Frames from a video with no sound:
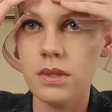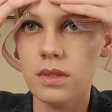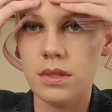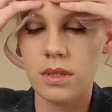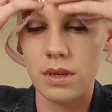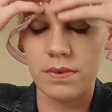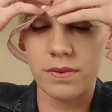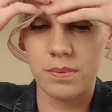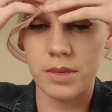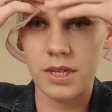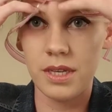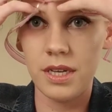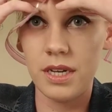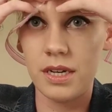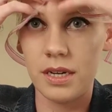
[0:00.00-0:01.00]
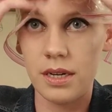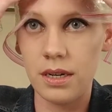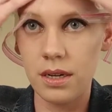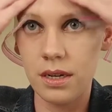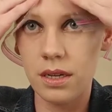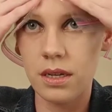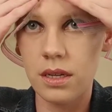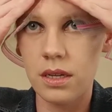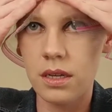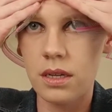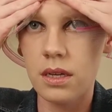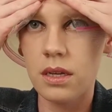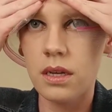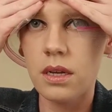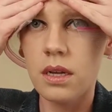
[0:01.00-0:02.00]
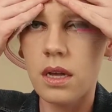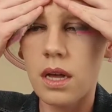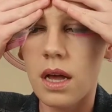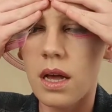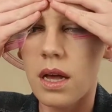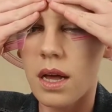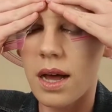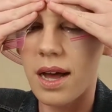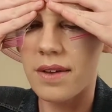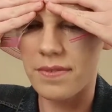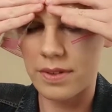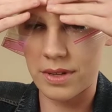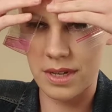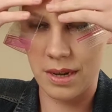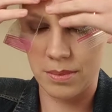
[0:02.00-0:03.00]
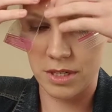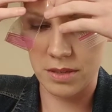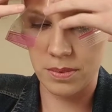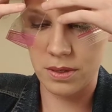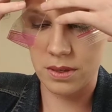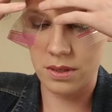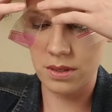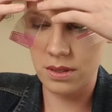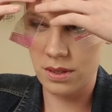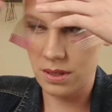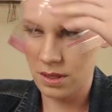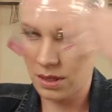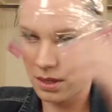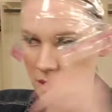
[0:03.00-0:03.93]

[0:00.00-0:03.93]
So from here, I feel comfortable